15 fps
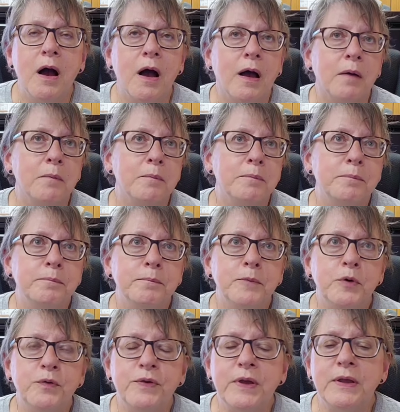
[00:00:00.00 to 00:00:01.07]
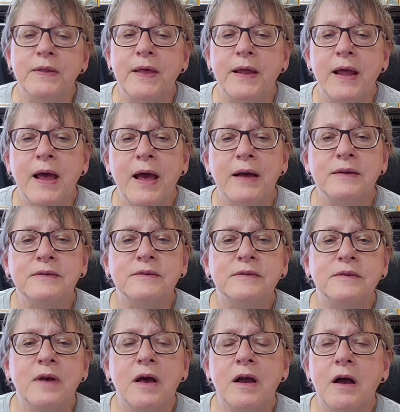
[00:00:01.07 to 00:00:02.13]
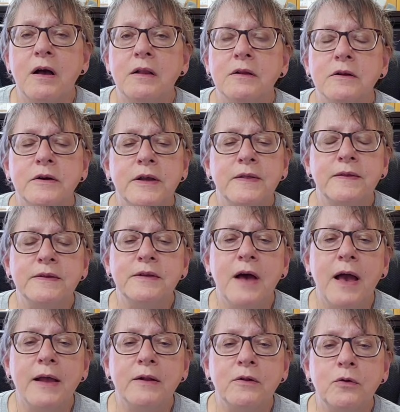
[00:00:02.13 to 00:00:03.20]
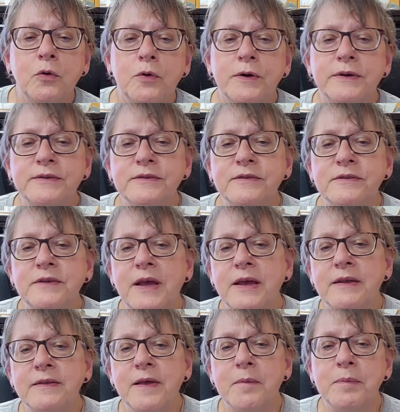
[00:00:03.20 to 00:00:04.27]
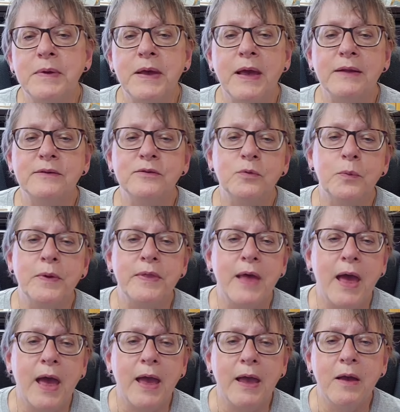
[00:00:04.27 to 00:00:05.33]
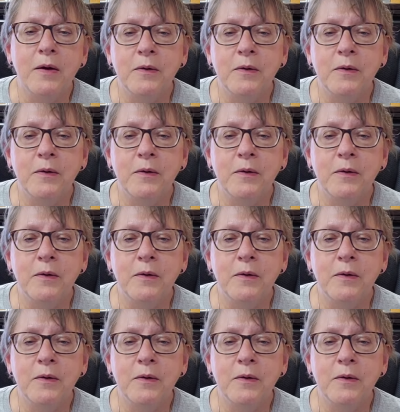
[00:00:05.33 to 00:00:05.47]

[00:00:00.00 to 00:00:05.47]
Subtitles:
a movie that has a color in the title or a state that begins with A,